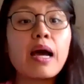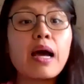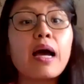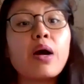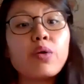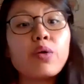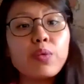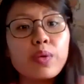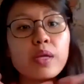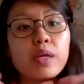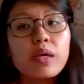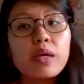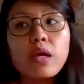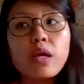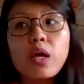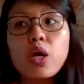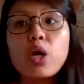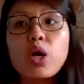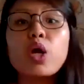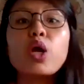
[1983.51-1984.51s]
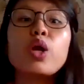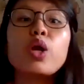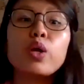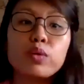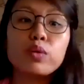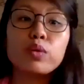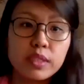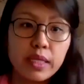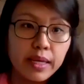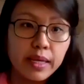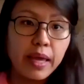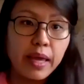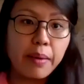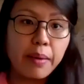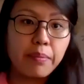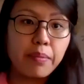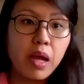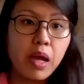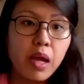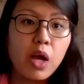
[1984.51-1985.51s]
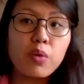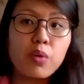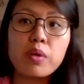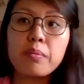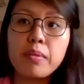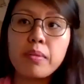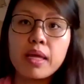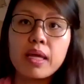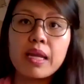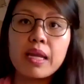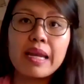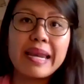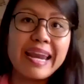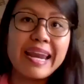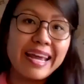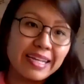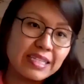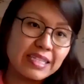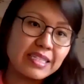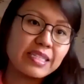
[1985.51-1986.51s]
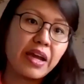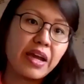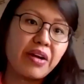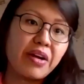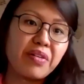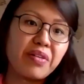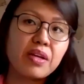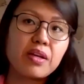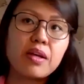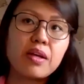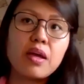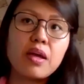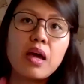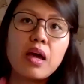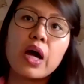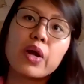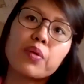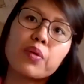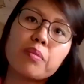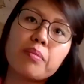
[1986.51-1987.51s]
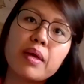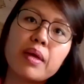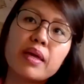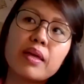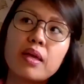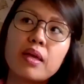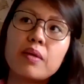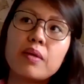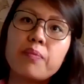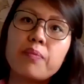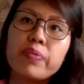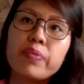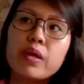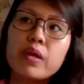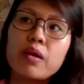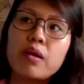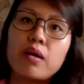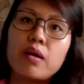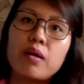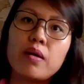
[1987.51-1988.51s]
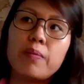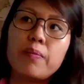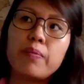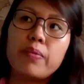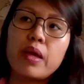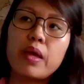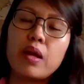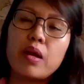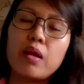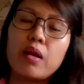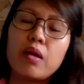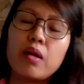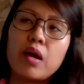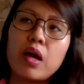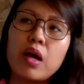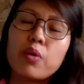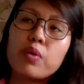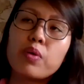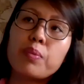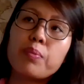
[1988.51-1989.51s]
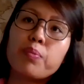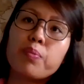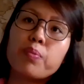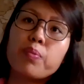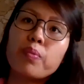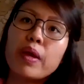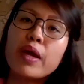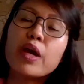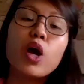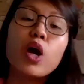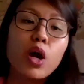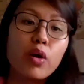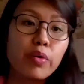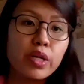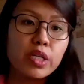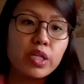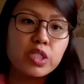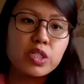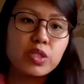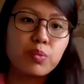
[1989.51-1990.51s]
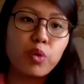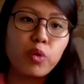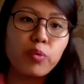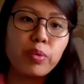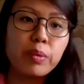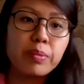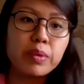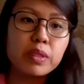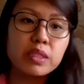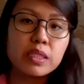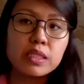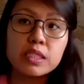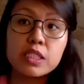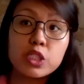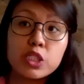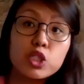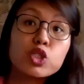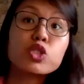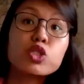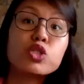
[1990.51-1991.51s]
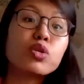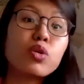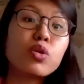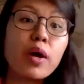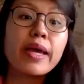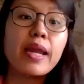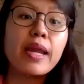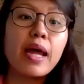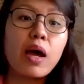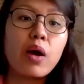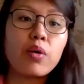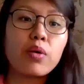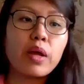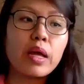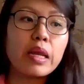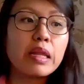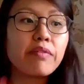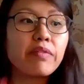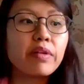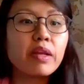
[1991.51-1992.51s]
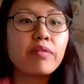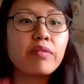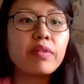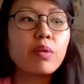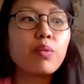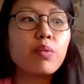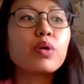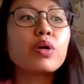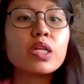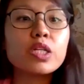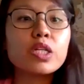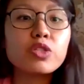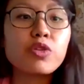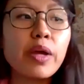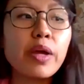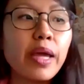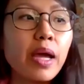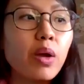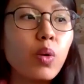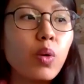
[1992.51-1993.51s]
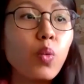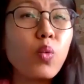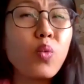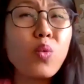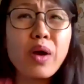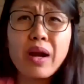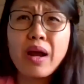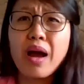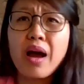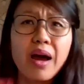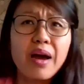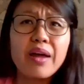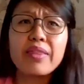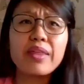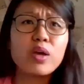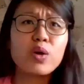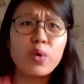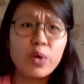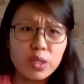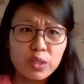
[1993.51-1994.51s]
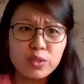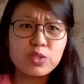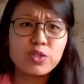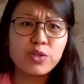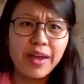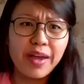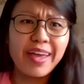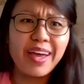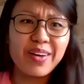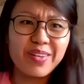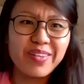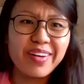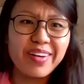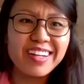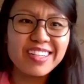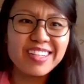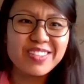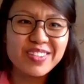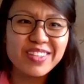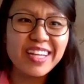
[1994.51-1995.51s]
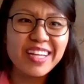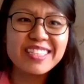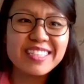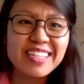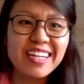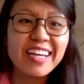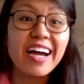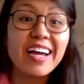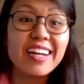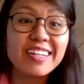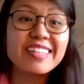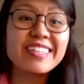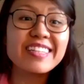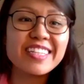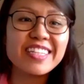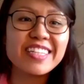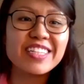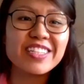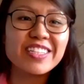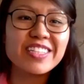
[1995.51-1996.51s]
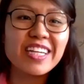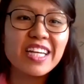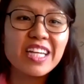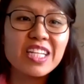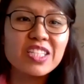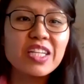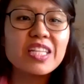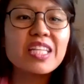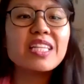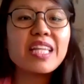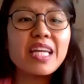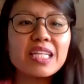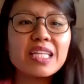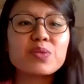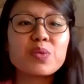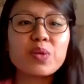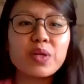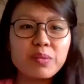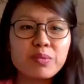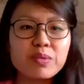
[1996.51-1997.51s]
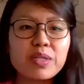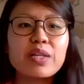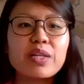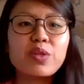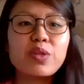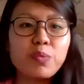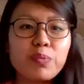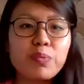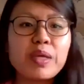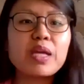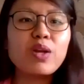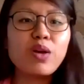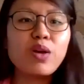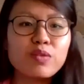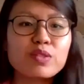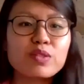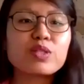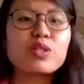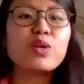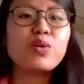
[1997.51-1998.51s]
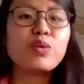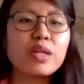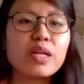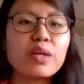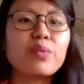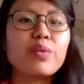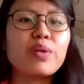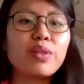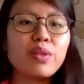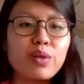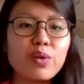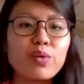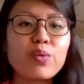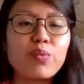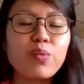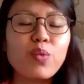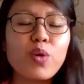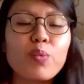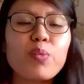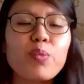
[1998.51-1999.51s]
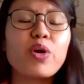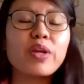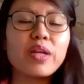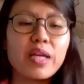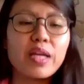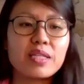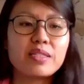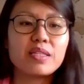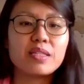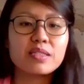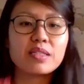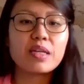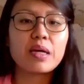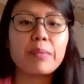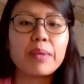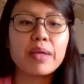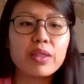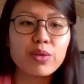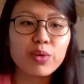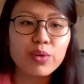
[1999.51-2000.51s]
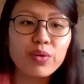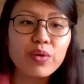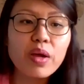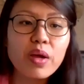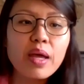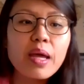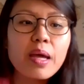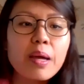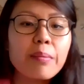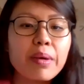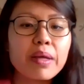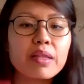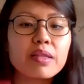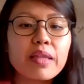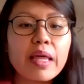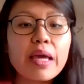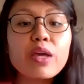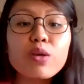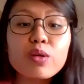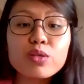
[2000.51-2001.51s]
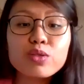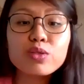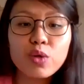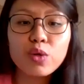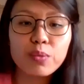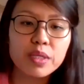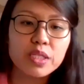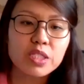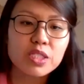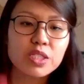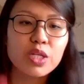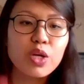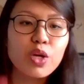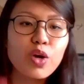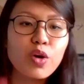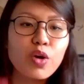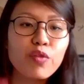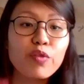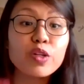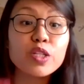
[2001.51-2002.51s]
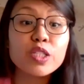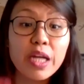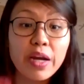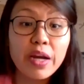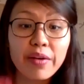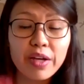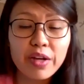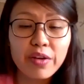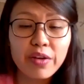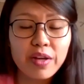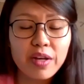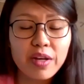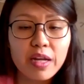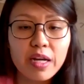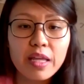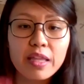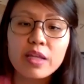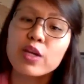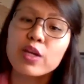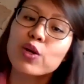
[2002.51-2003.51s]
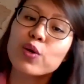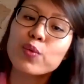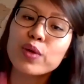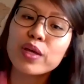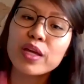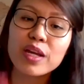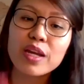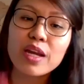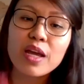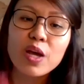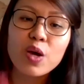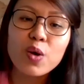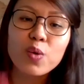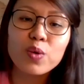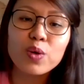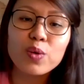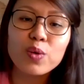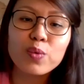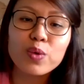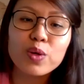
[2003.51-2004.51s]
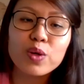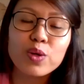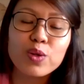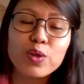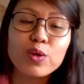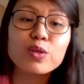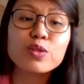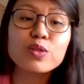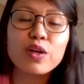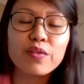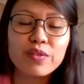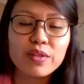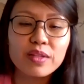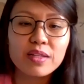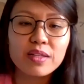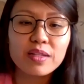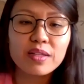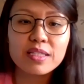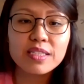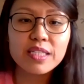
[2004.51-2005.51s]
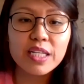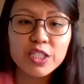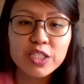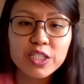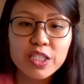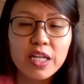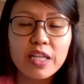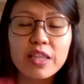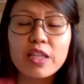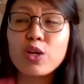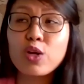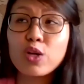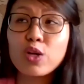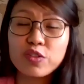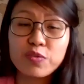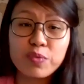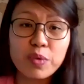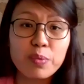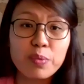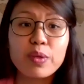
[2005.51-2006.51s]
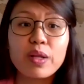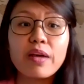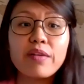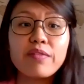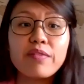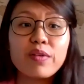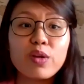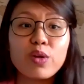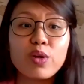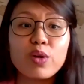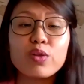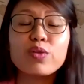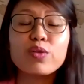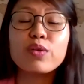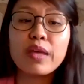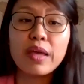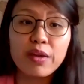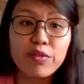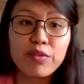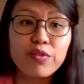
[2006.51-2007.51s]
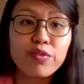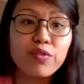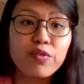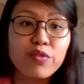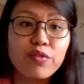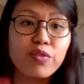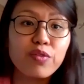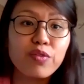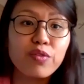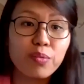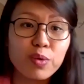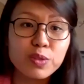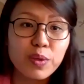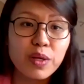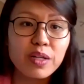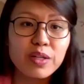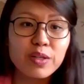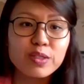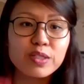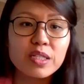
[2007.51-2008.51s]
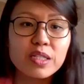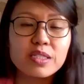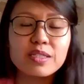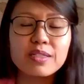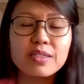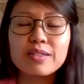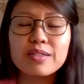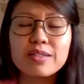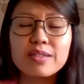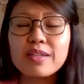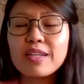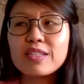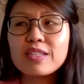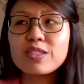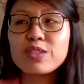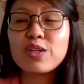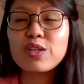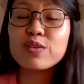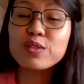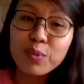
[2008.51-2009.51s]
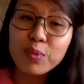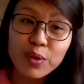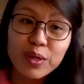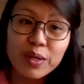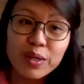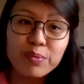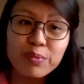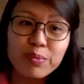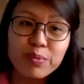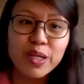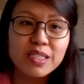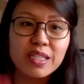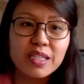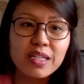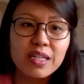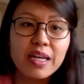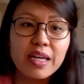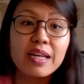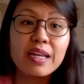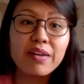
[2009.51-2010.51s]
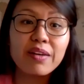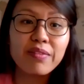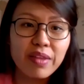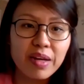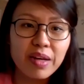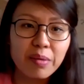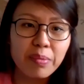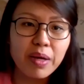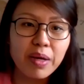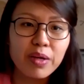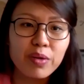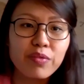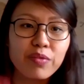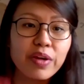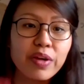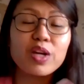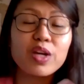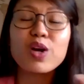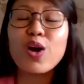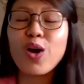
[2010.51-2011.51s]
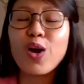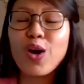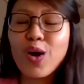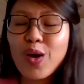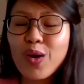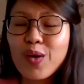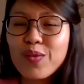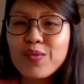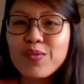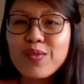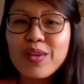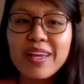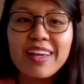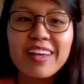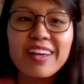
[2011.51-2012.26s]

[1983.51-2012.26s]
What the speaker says: how do we close that gap? How do we make it less scary? How do we make it, how do we encourage more people to just try it out? And even if they were going to try out, what are they going to try out, right? So that's like unclear. I think that's what I'm trying to peel off slowly with, you know, more podcasts that's coming through. But thank you so much for sharing, Karyna. And I think, you know, we'll close off the session. I think lots of people have a lot to gain from you as well. You're such a soft-spoken person, and I love that about you. Very calm